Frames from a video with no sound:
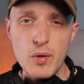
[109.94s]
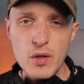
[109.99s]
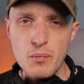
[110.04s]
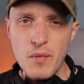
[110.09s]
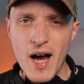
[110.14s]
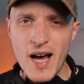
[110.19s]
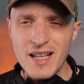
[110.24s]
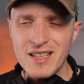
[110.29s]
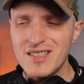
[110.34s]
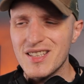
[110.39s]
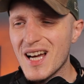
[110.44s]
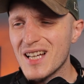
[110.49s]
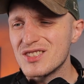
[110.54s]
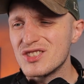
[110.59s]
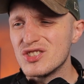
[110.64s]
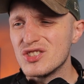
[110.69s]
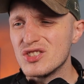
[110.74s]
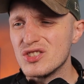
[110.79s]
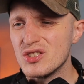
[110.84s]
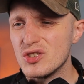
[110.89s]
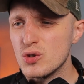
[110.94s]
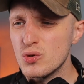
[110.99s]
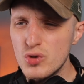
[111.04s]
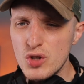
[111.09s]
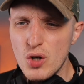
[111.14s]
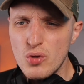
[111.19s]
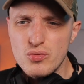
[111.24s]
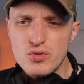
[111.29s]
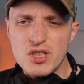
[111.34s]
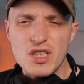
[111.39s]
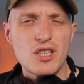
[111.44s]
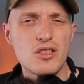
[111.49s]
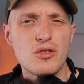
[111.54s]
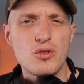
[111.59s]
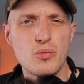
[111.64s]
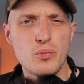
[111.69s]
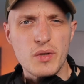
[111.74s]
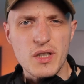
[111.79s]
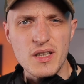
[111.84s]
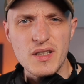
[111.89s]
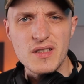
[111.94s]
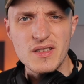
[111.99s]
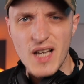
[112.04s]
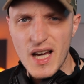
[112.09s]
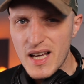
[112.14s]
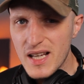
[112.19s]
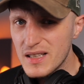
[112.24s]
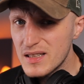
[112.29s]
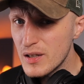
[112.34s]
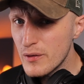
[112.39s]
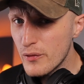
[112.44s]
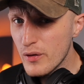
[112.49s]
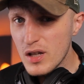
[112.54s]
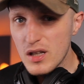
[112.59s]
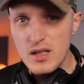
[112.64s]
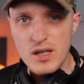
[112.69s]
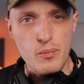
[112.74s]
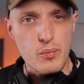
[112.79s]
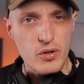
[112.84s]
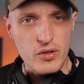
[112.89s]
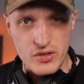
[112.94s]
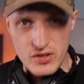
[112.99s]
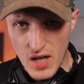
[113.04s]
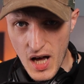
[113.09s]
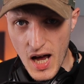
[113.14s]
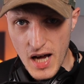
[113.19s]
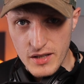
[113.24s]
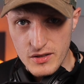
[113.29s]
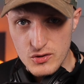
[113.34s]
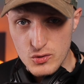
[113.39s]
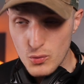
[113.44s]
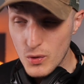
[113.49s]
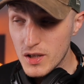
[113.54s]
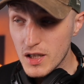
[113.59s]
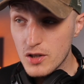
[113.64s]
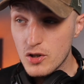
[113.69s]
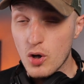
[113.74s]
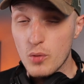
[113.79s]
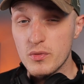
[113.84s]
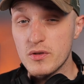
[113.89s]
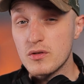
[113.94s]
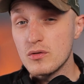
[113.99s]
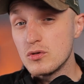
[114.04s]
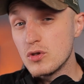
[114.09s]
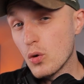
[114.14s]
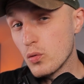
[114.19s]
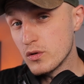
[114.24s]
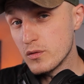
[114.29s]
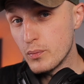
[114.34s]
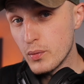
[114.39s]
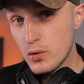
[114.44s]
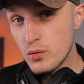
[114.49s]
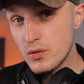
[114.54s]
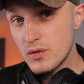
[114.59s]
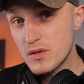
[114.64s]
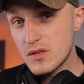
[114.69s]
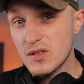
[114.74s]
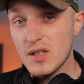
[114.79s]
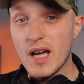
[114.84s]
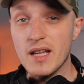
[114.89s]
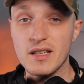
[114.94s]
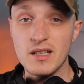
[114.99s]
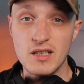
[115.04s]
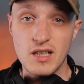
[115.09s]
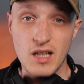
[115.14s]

in mind that you don't need to be scientifically precise when it comes to those boosts and